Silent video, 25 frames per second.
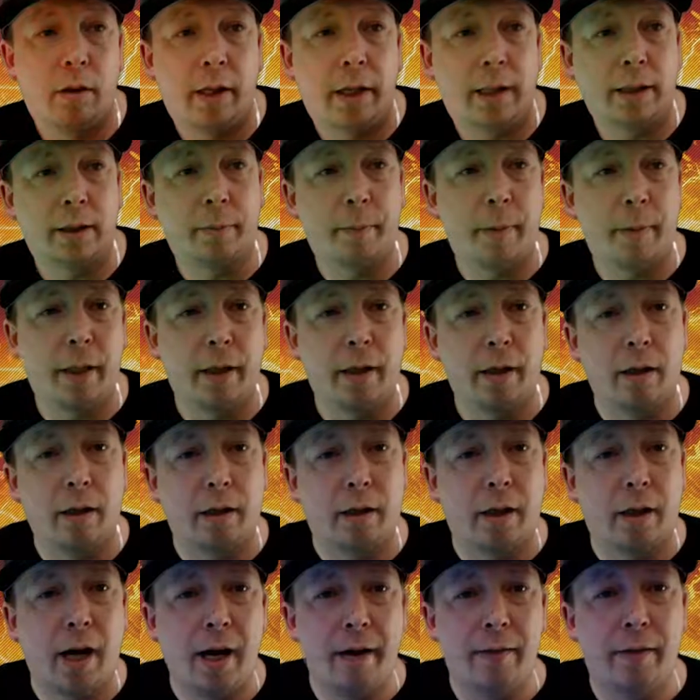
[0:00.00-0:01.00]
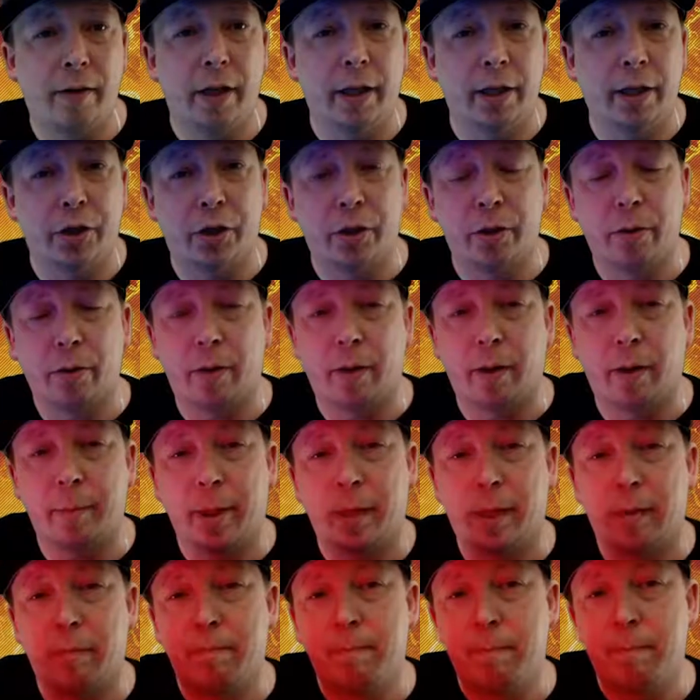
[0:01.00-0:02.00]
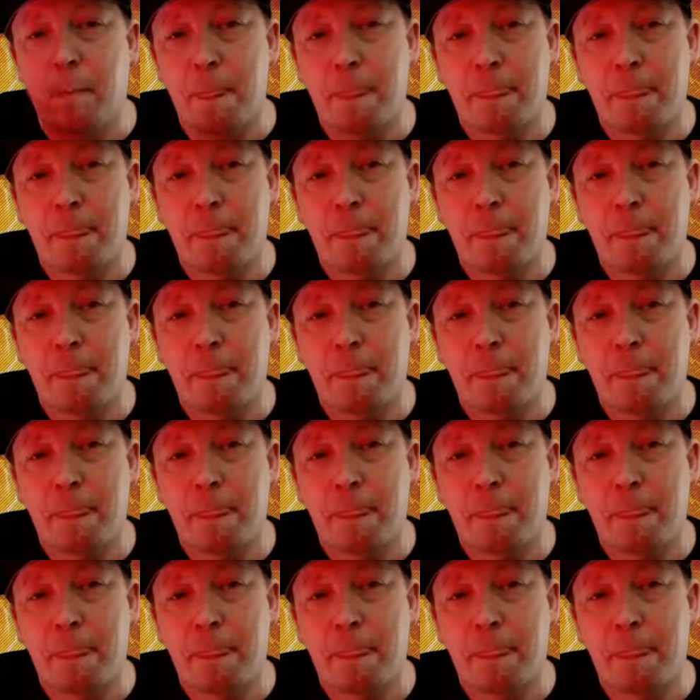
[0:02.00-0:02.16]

has been kind of an issue. I mean,